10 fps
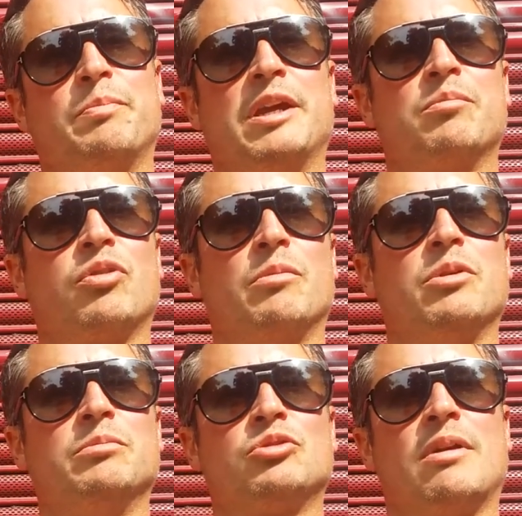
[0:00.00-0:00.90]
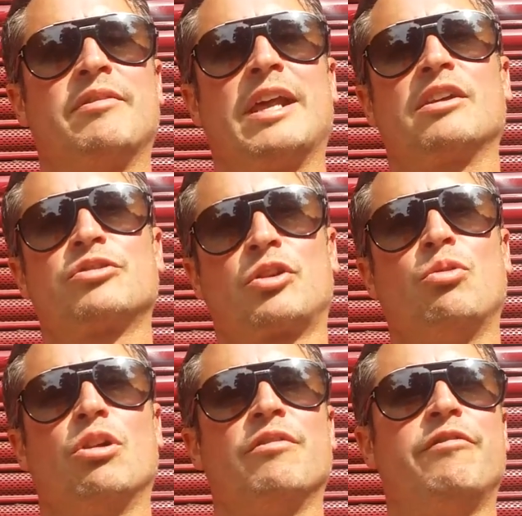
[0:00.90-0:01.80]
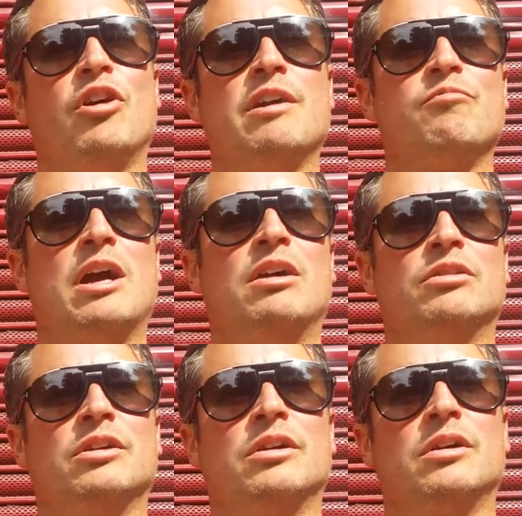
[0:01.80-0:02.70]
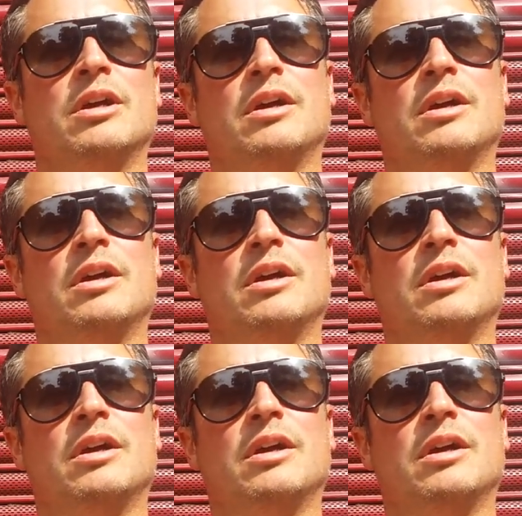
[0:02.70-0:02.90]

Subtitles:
big problem to have an extra qualifying round at